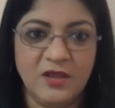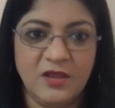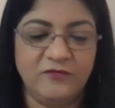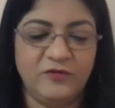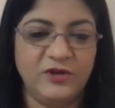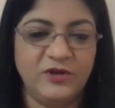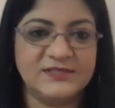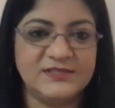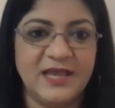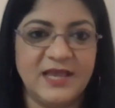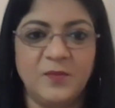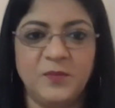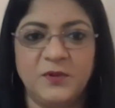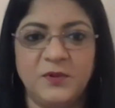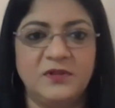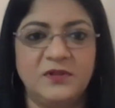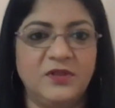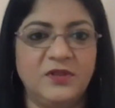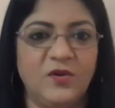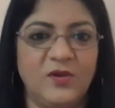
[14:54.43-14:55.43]
For
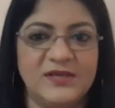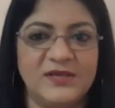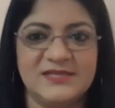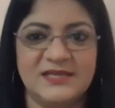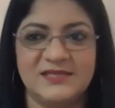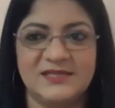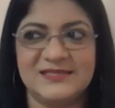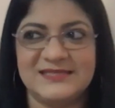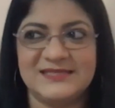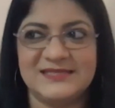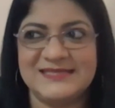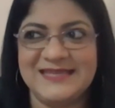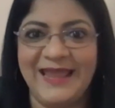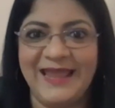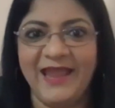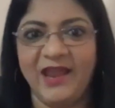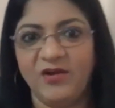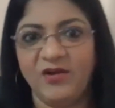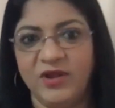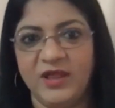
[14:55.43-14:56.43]
example, is it
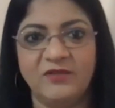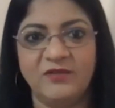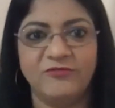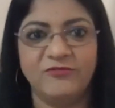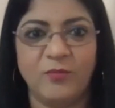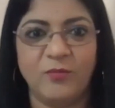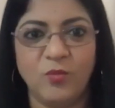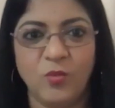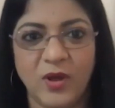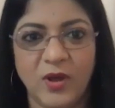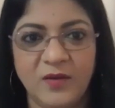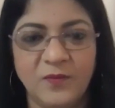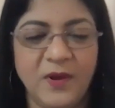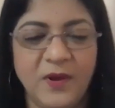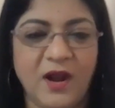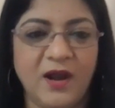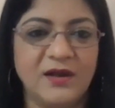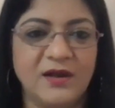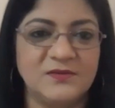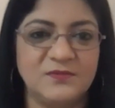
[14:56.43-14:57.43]
tearing from one
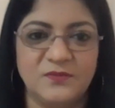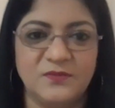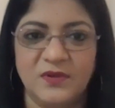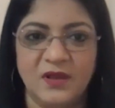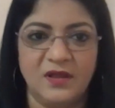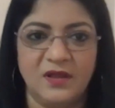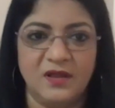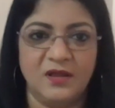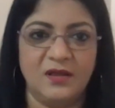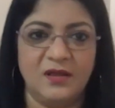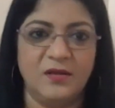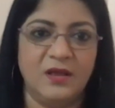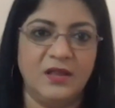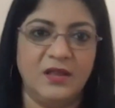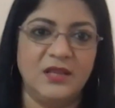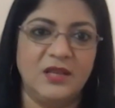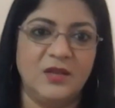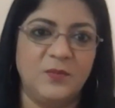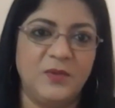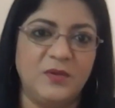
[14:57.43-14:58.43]
part a
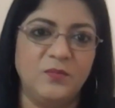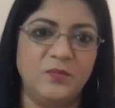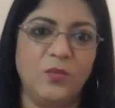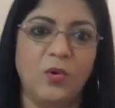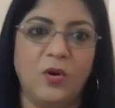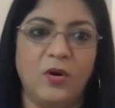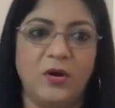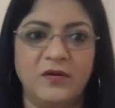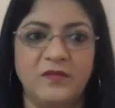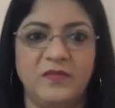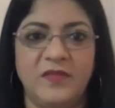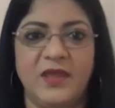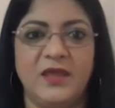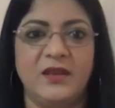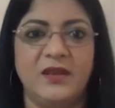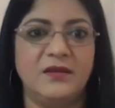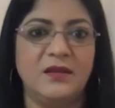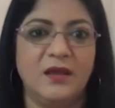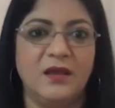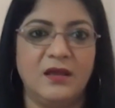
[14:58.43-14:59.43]
little bit more
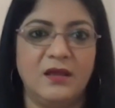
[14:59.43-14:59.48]
than,